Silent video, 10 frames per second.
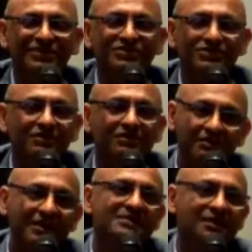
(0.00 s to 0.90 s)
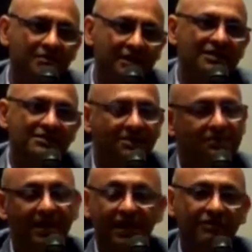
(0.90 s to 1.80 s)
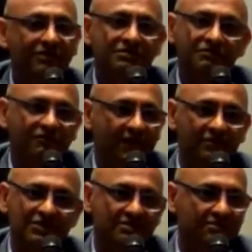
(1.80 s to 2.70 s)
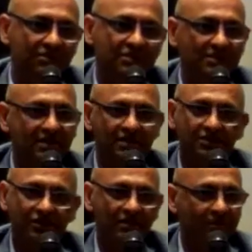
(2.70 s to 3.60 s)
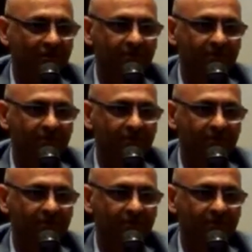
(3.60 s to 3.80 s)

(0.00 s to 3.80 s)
So it makes it a little bit easier, but having family support is incredible.